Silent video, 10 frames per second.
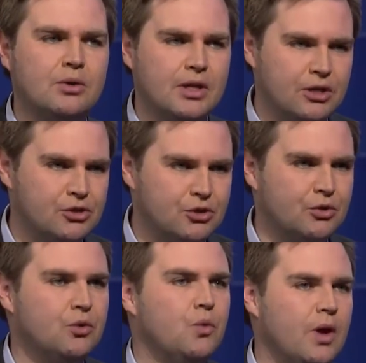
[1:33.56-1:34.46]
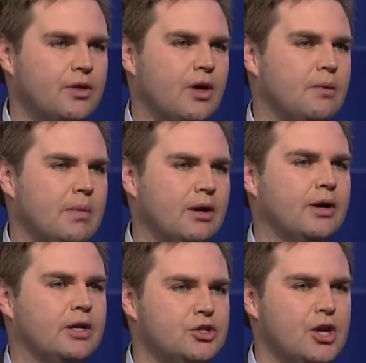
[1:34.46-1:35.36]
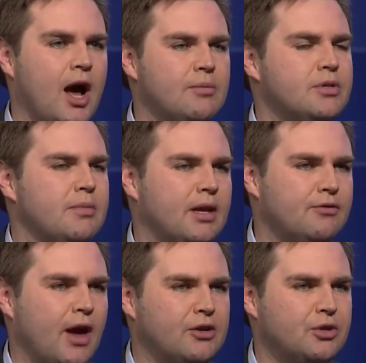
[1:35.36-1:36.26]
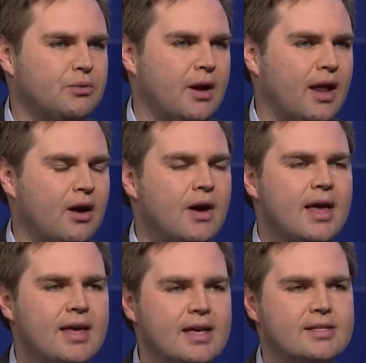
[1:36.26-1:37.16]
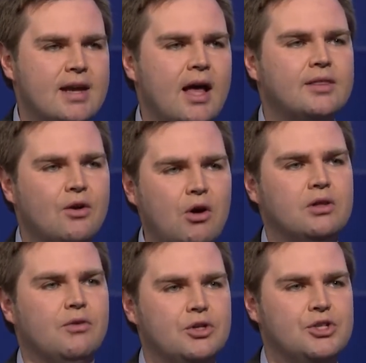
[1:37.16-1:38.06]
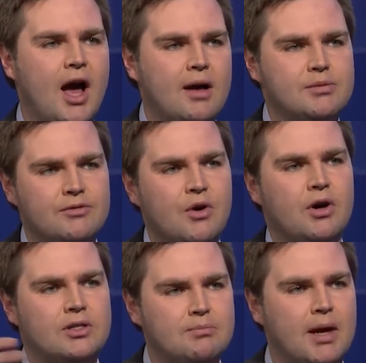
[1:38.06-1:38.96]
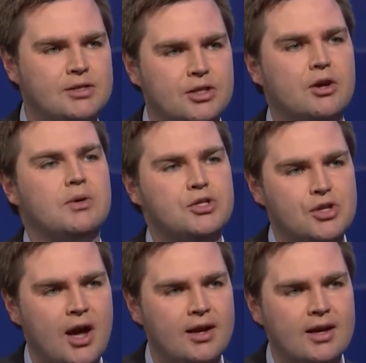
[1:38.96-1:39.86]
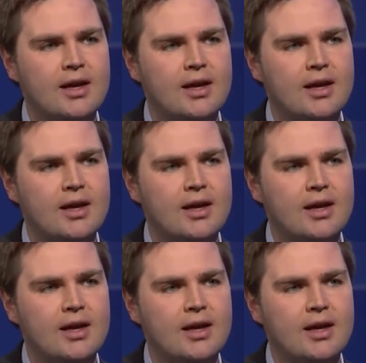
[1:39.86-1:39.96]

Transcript: issue with American jobs and manufacturing right now is not that all of our jobs have gone to Mexico and China.